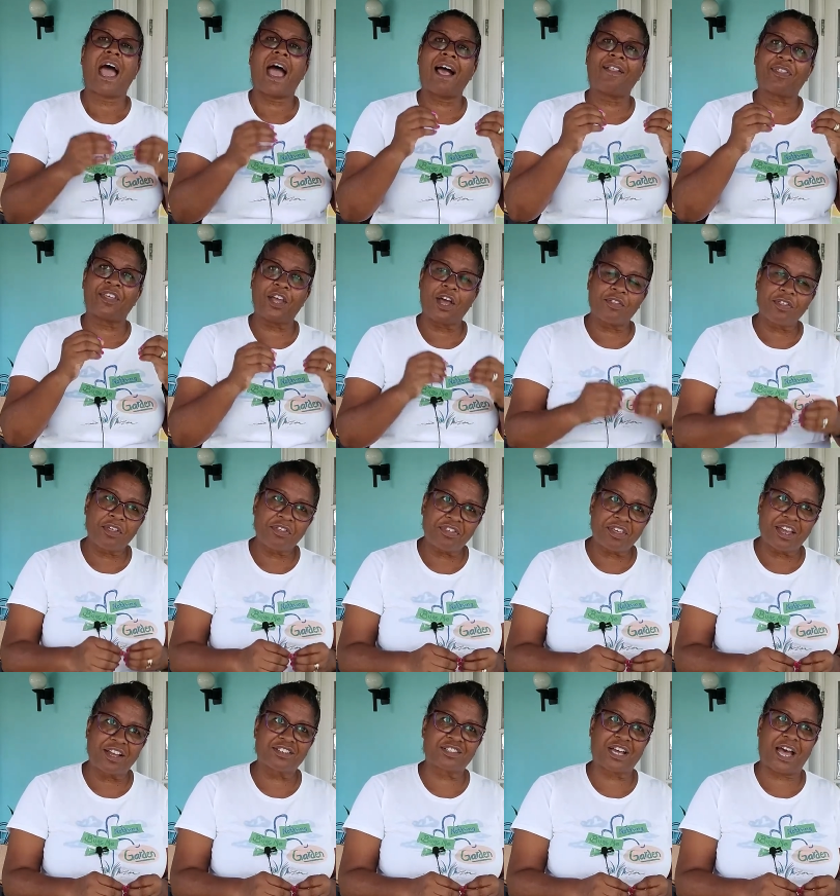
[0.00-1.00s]
And the other
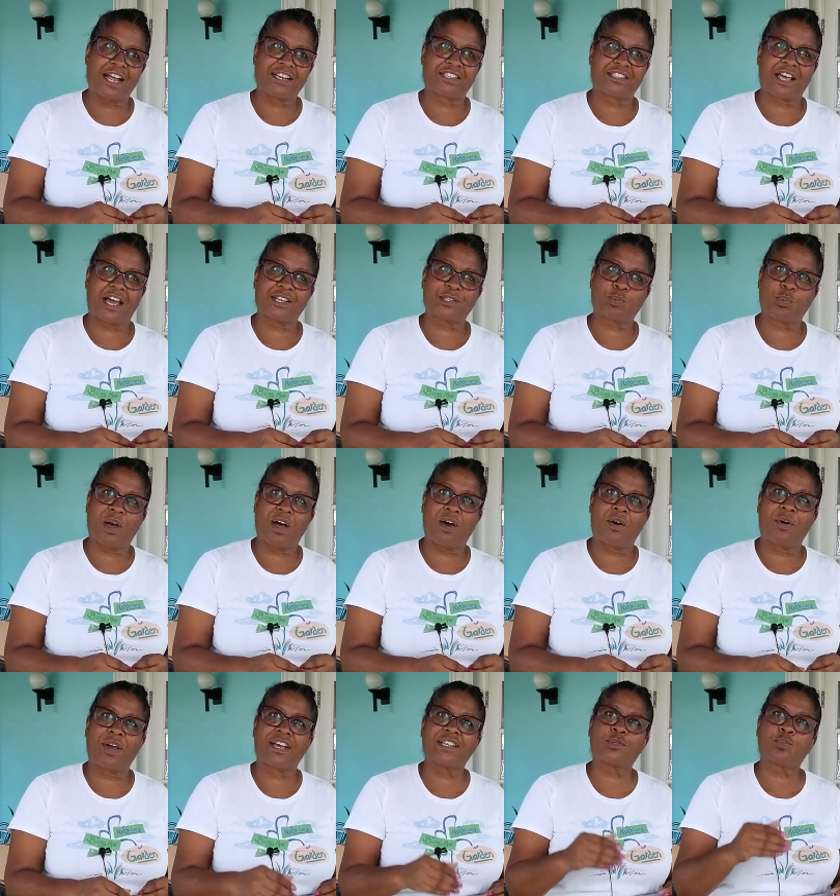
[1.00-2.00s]
thing to add to that as
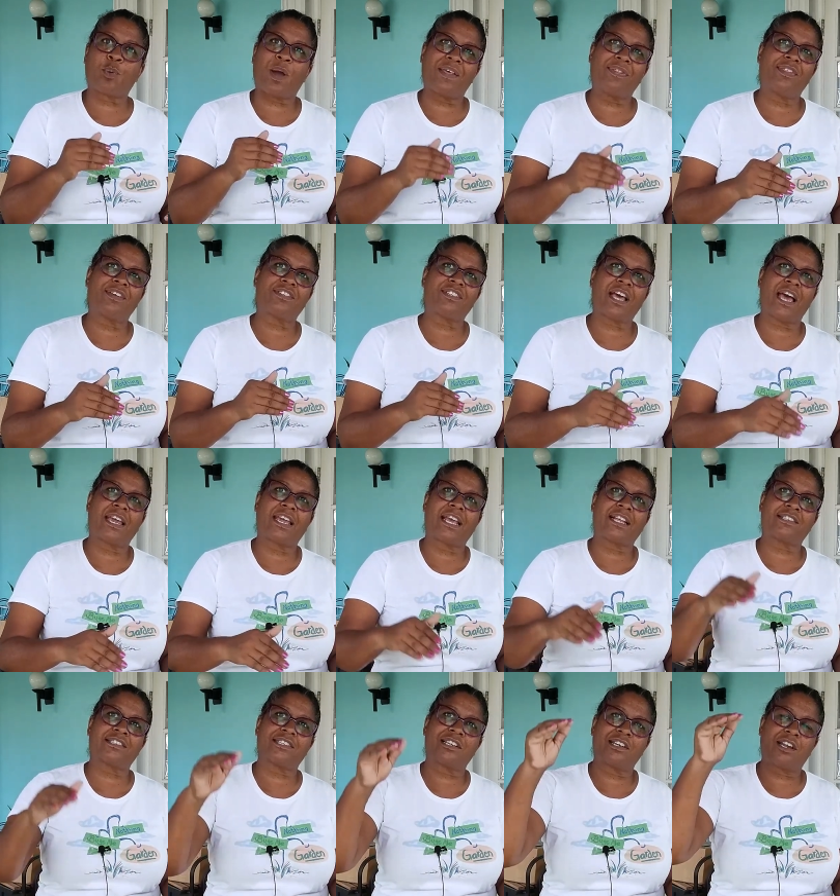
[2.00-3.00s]
well is when the tank
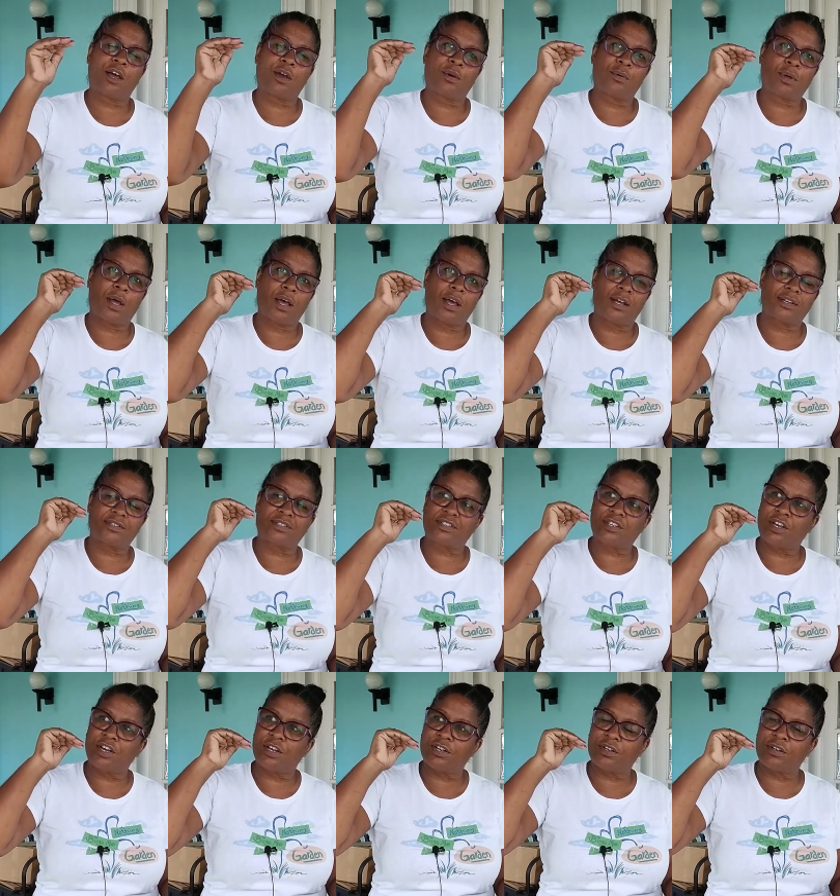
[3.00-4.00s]
gets to a
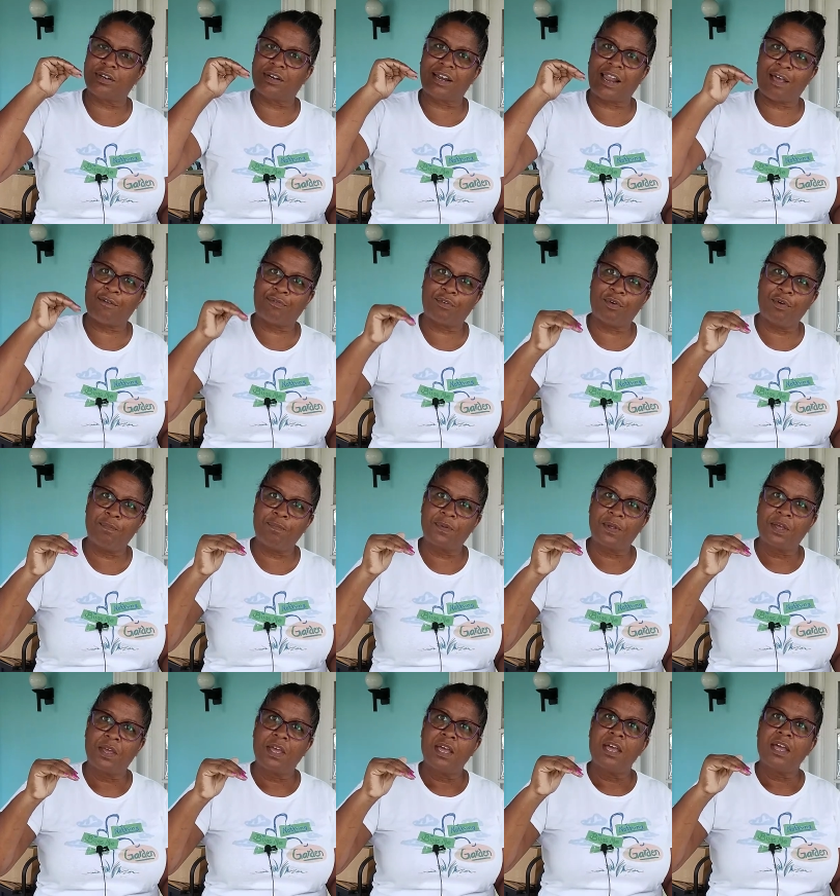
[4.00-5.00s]
certain level,
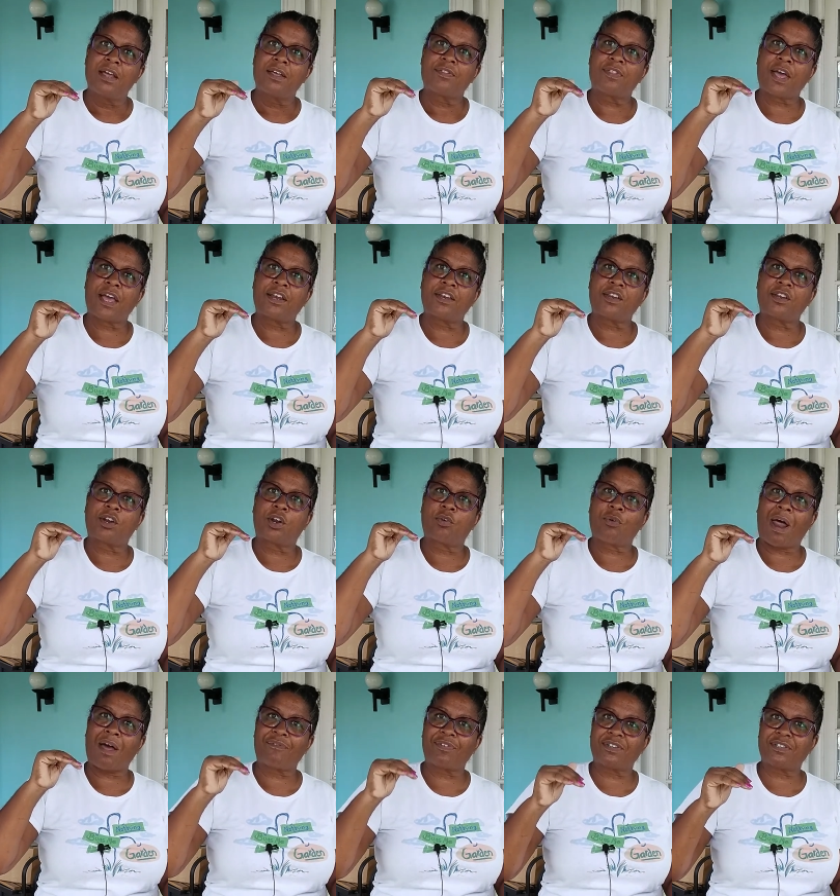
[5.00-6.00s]
then
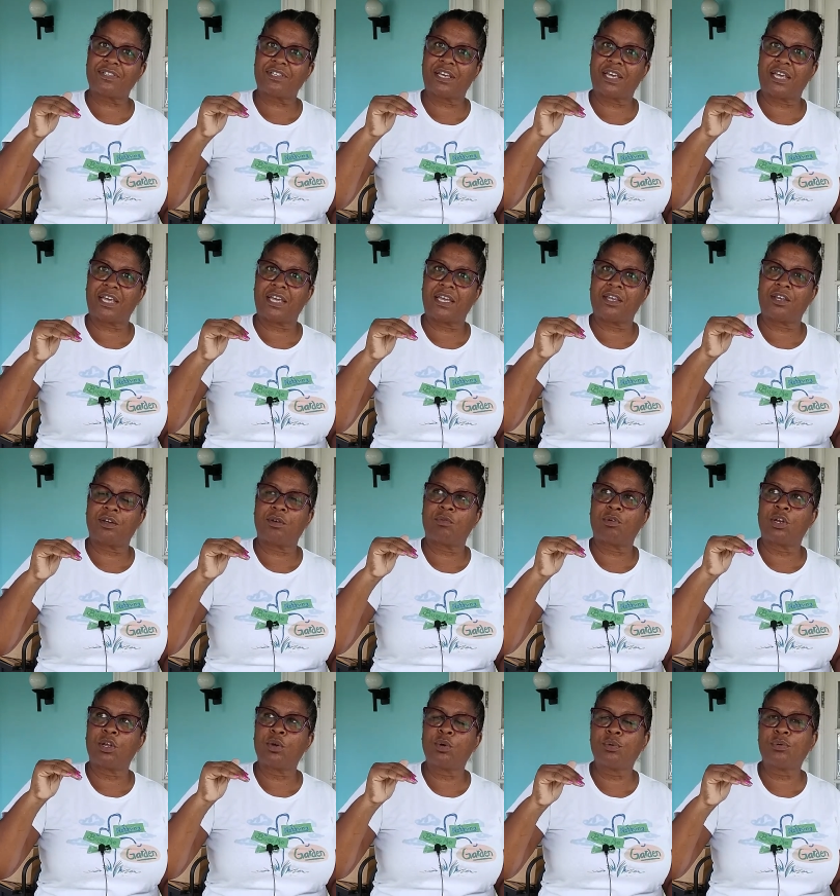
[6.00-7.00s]
gravity, you
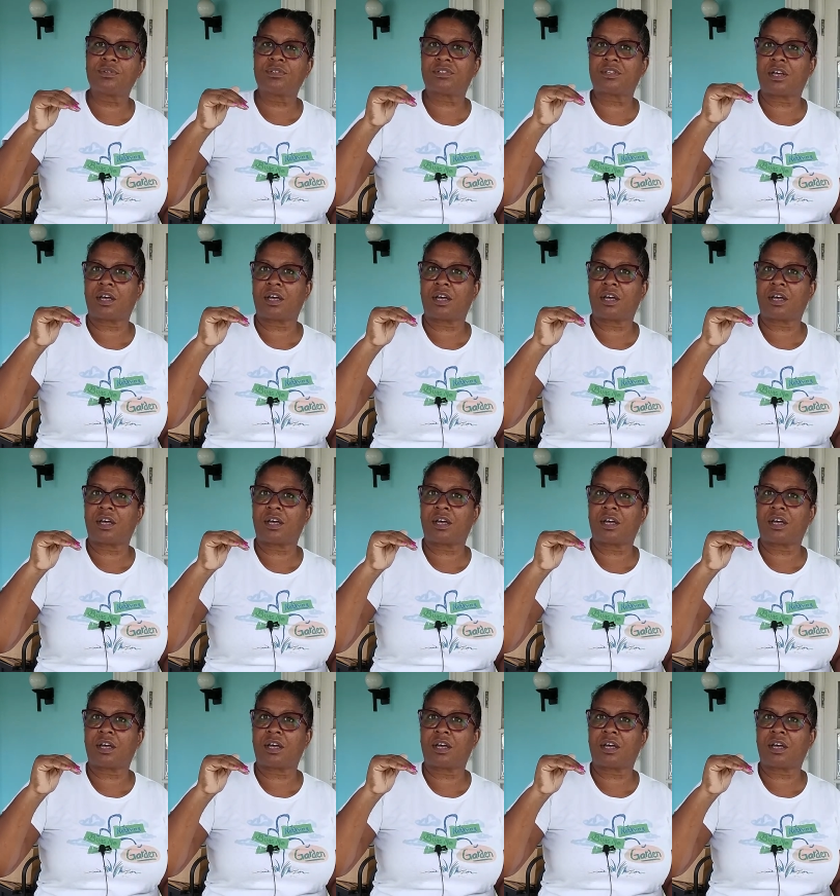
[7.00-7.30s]
lose